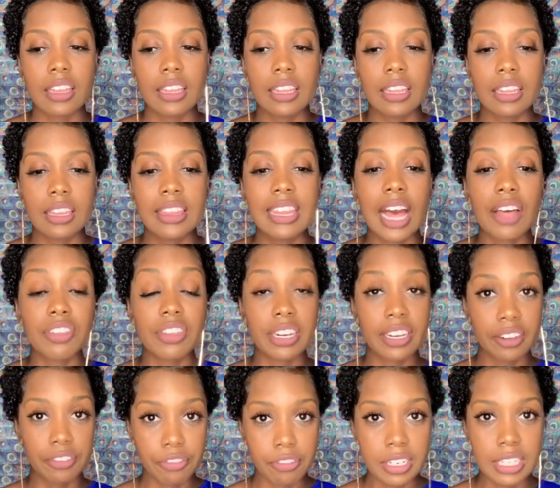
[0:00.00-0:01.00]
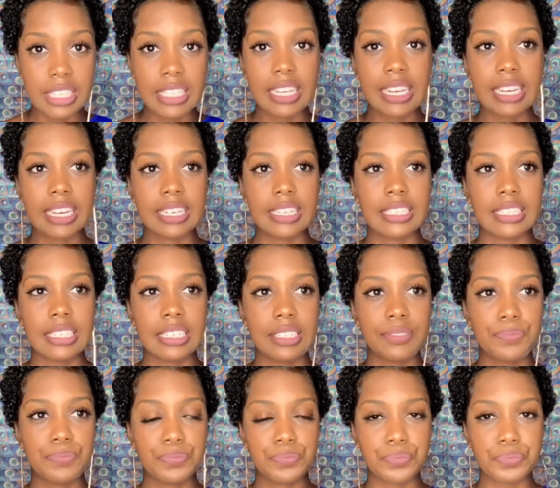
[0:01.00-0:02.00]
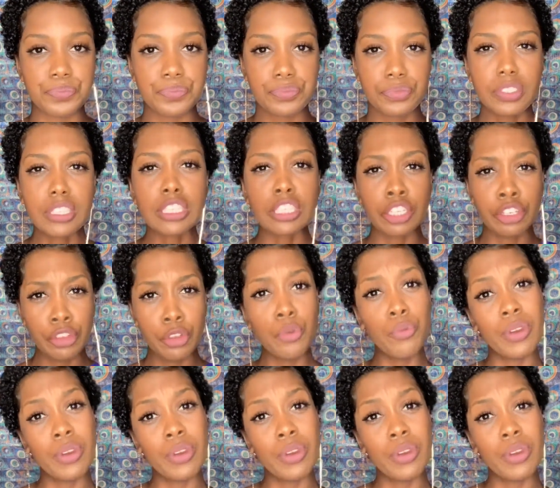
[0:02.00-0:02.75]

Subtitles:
Now, the difference in you